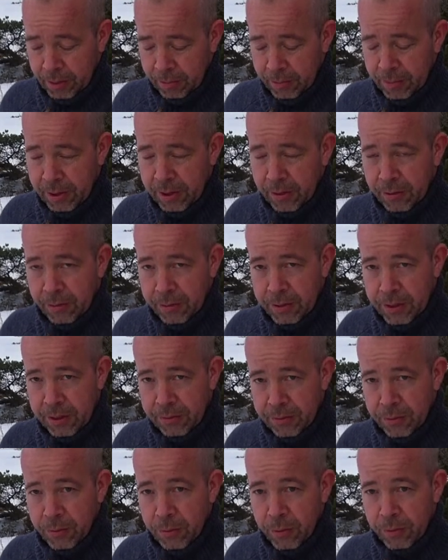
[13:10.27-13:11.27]
because if
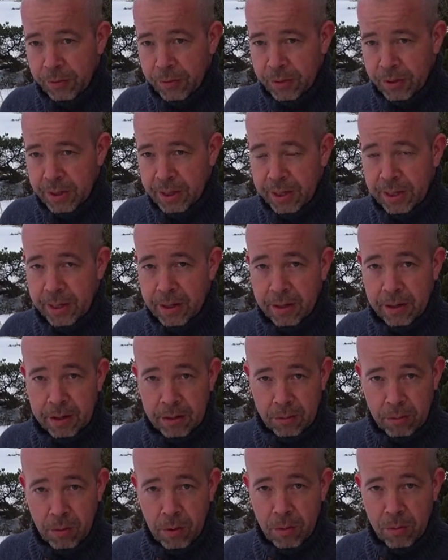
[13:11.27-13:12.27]
you move your stick the
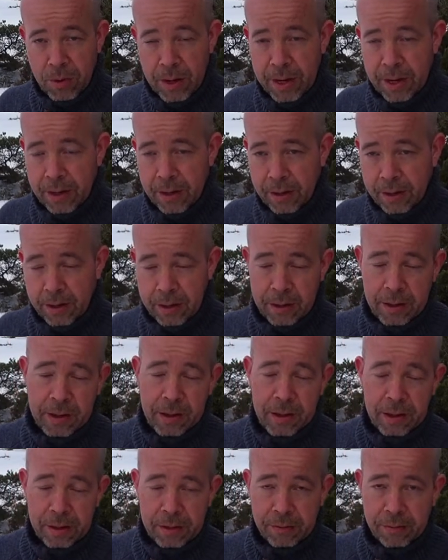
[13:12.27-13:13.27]
wrong way,
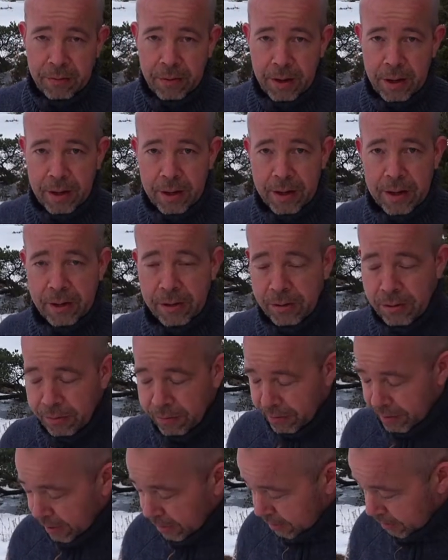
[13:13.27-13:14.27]
it can fly into your
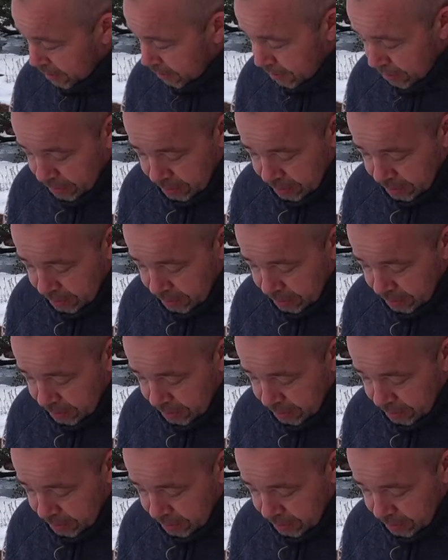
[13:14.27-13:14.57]
face.